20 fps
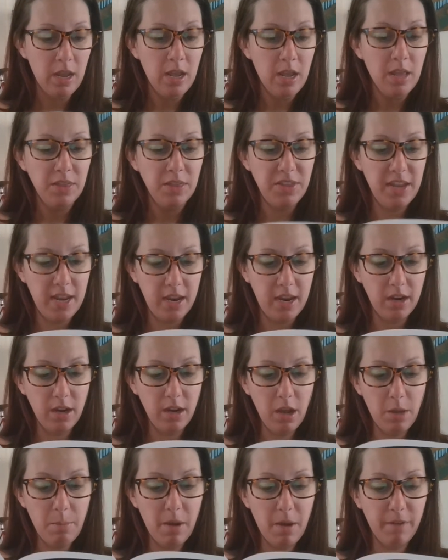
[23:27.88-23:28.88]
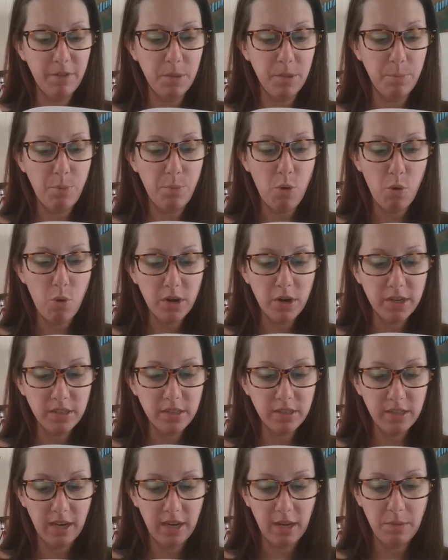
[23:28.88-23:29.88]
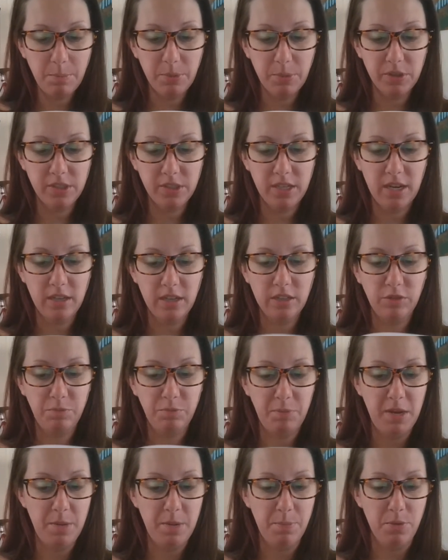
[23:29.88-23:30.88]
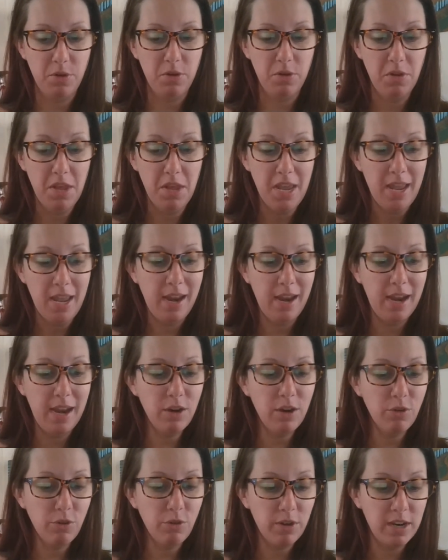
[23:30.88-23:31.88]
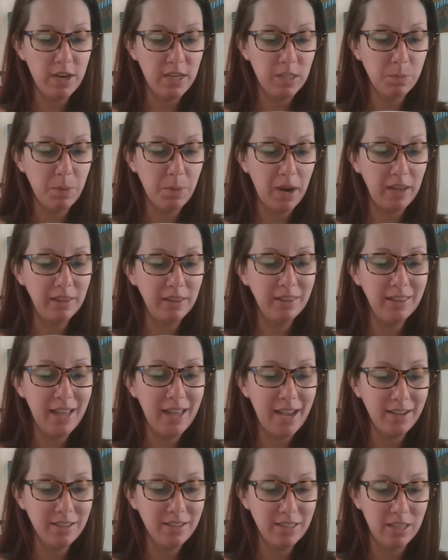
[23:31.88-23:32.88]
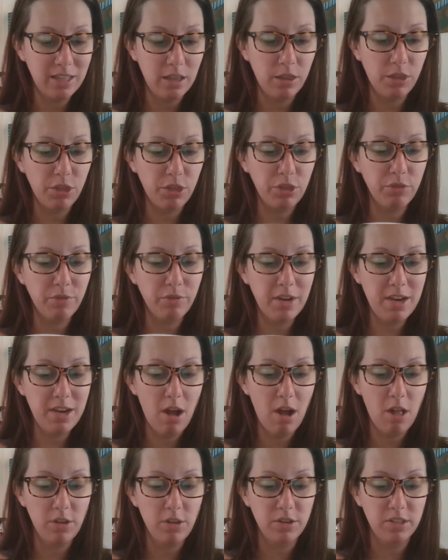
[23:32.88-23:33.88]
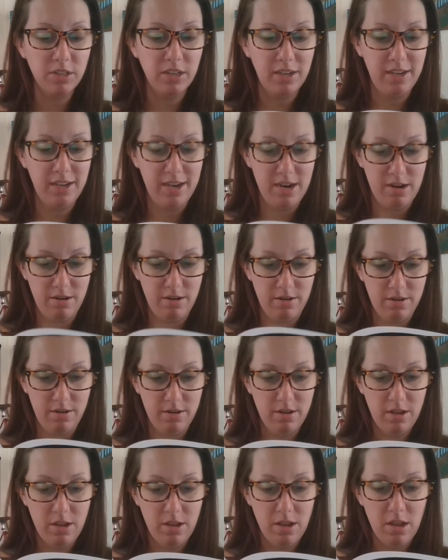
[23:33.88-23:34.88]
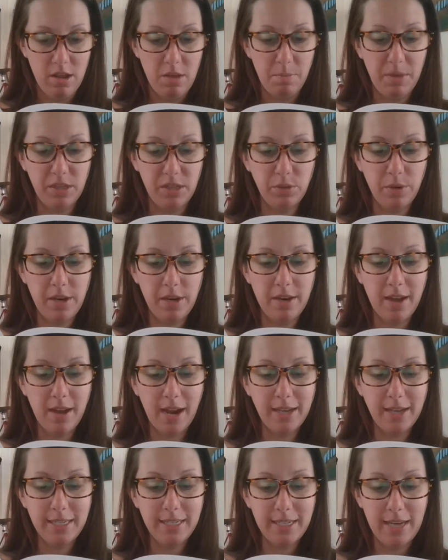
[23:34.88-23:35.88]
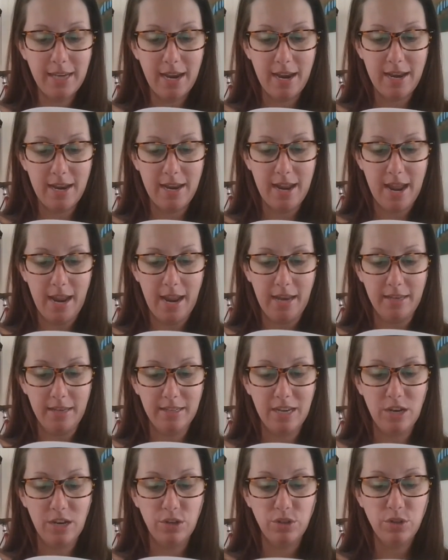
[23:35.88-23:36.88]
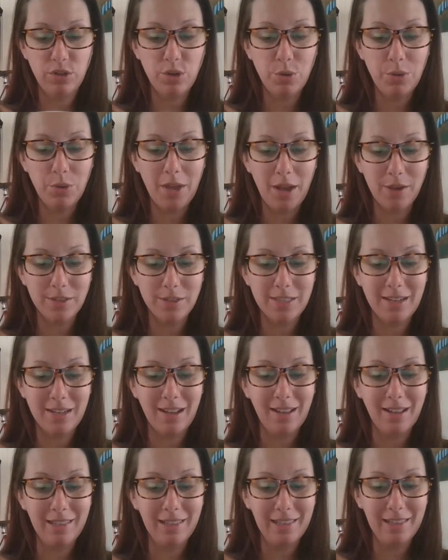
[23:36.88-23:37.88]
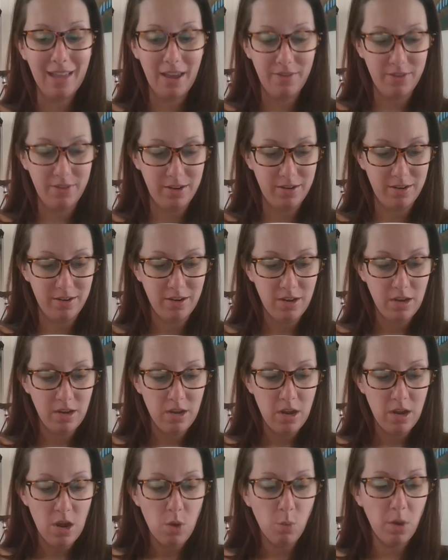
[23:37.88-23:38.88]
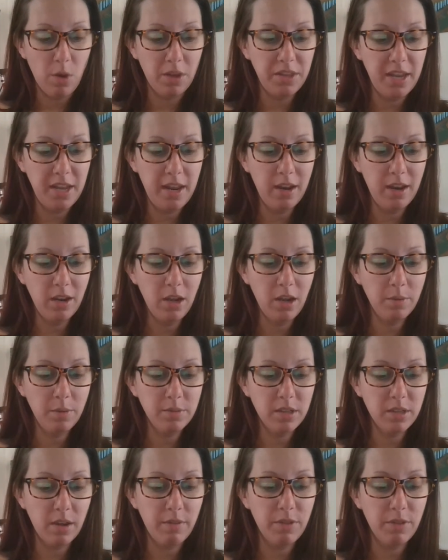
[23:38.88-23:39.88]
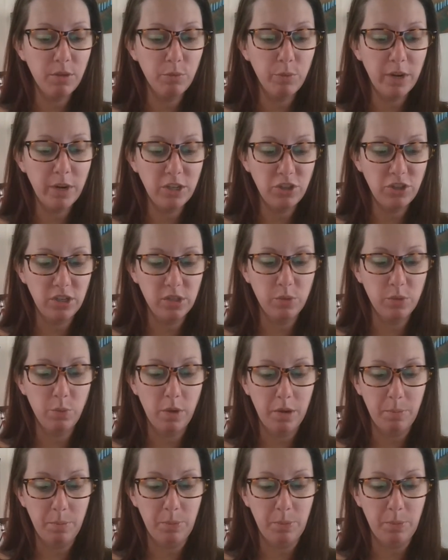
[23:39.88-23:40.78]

The income of the poorest 10% of people increased by less than $3 a year between 1988 and 2011, while the incomes of the richest 1%